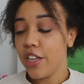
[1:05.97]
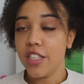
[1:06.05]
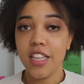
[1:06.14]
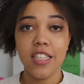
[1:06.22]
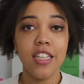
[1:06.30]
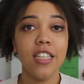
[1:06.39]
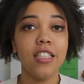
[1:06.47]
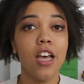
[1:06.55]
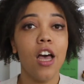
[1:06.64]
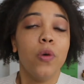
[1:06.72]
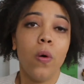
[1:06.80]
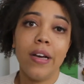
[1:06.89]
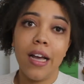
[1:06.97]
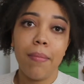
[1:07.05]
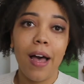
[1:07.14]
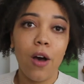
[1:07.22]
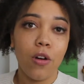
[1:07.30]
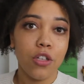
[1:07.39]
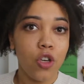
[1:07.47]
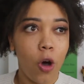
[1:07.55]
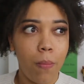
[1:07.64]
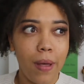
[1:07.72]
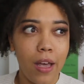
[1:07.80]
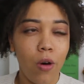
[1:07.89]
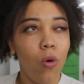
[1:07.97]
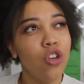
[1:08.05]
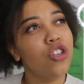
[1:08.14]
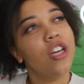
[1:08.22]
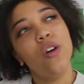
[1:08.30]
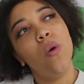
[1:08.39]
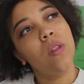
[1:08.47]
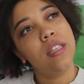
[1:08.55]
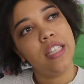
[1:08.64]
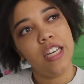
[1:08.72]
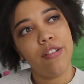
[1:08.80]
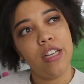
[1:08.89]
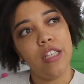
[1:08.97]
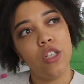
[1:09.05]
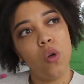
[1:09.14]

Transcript: So this is talking about what should I call the series?